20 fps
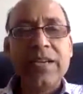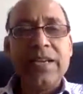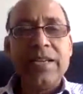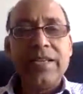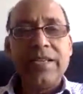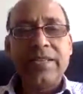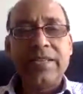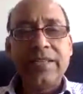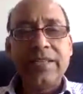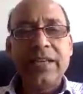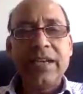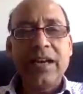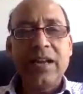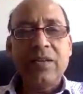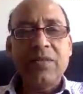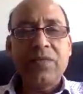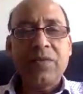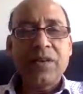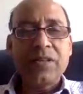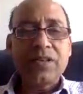C
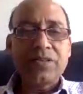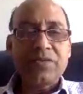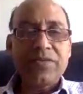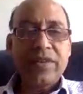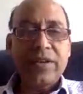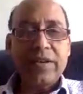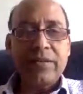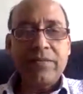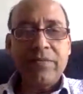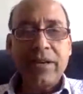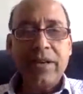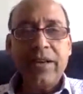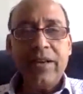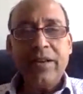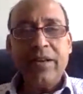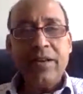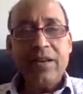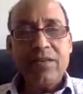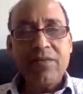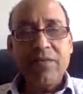alpha square by
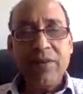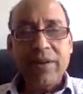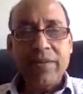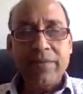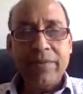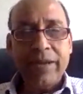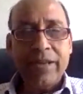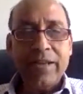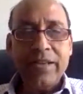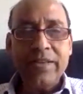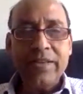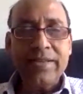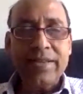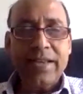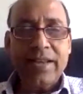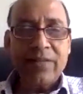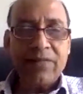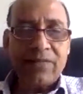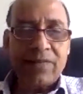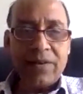1 minus
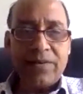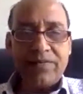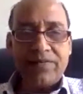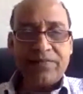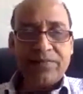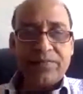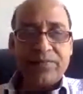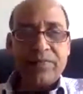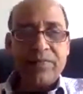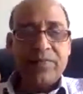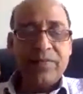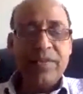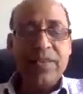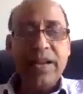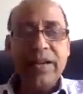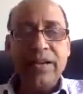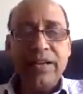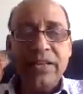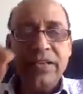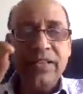alpha.
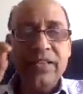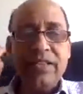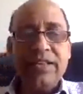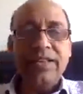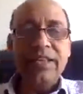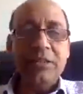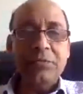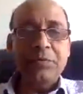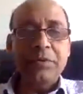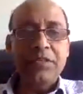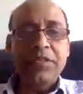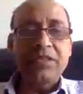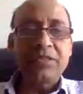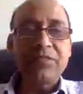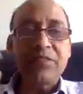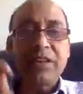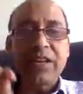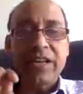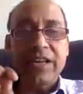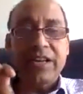That is the
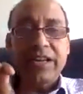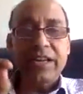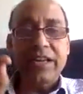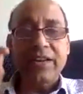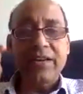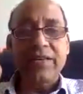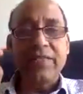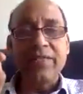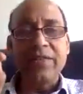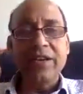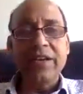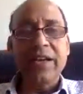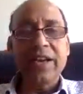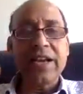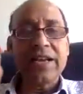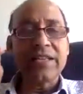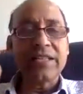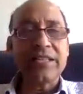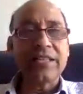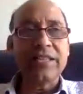expression for Ka. Weak
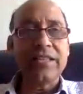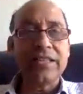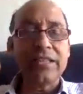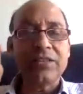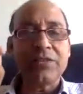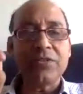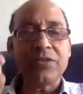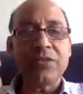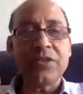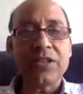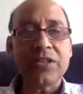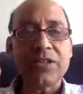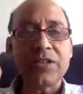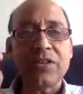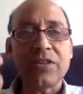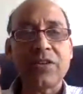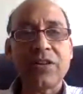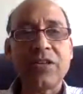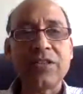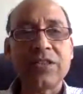acid
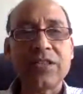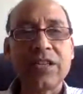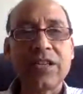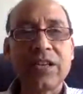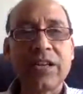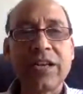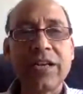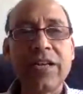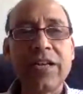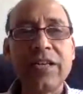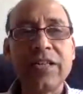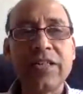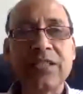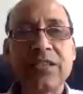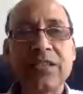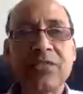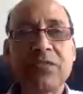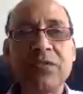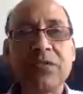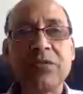dissociation constant Ka
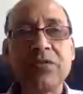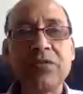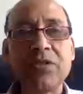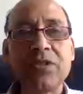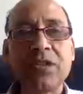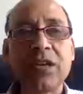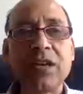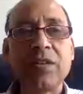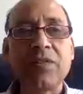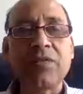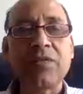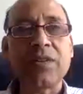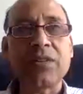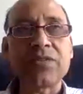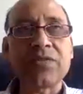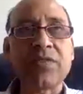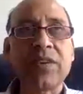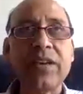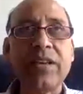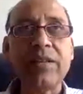is equal to C alpha
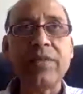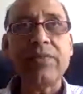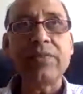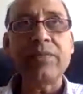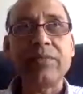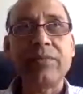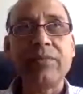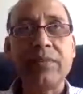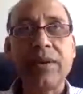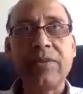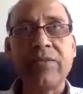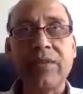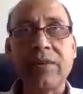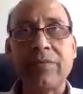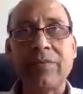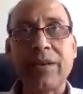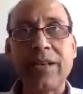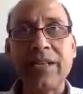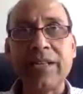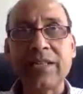square by
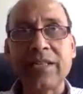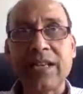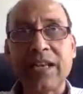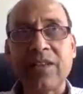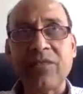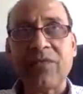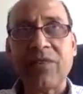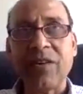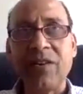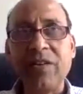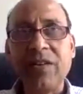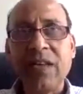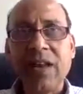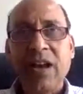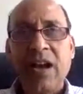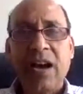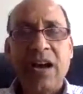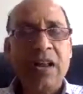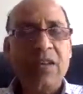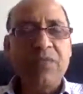1 minus alpha.
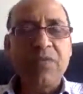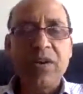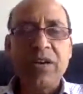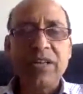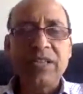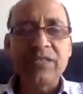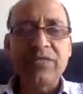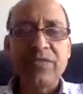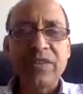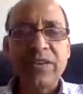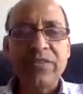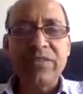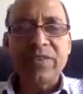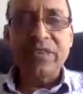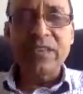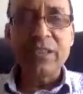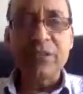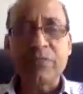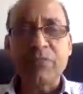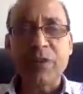Alpha is very,
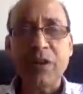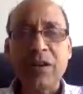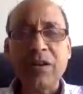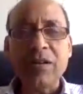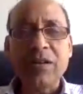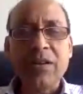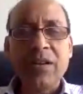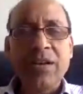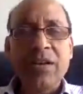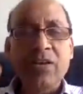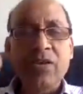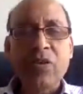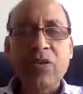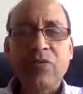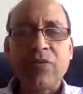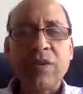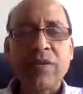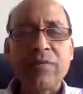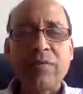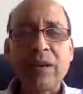very small.
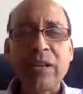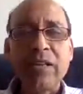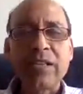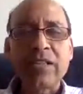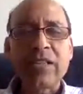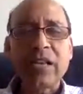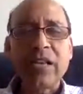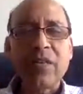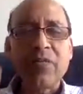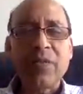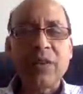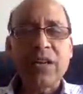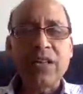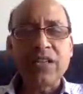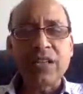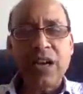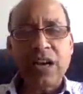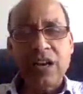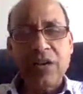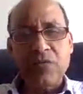So 1 minus alpha
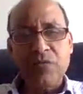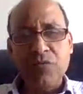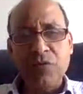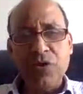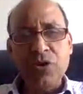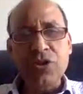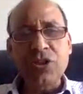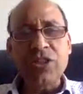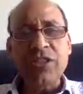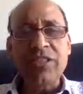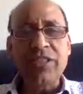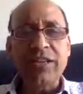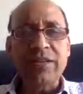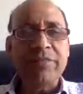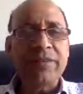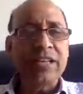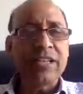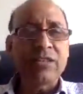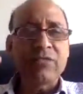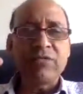is almost
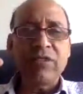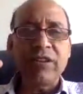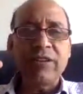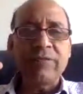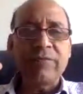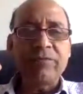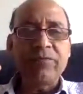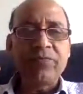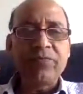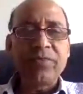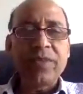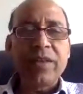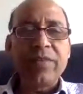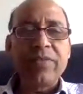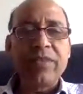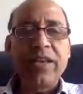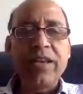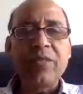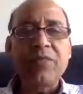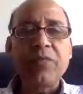same as 1.
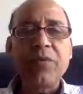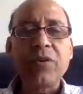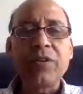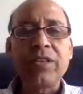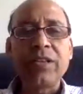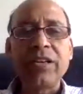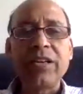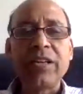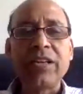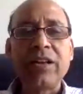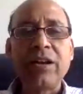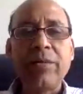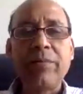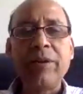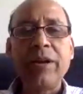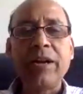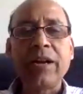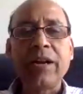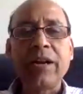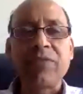Therefore, the
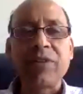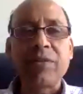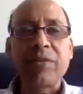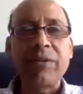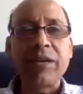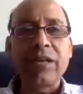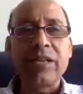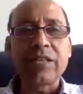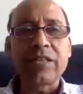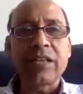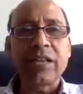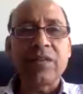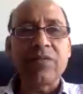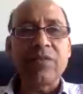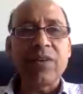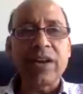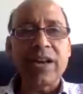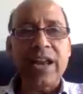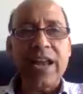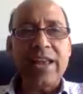denominator 1 minus
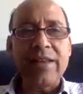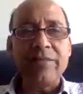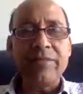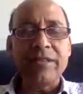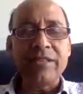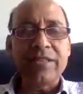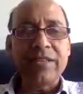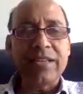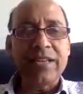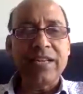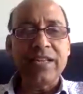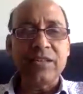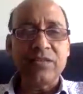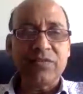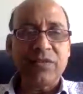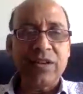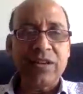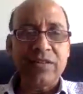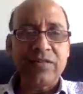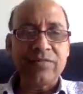alpha can be seen
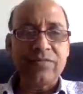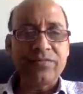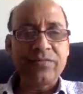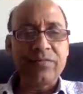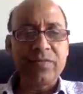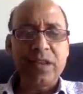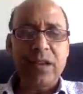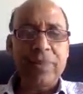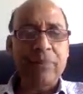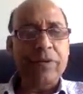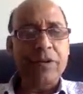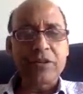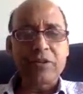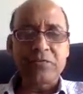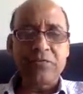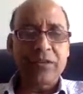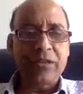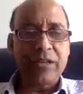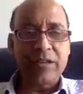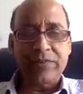as 1
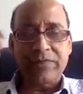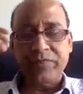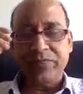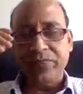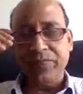approximately.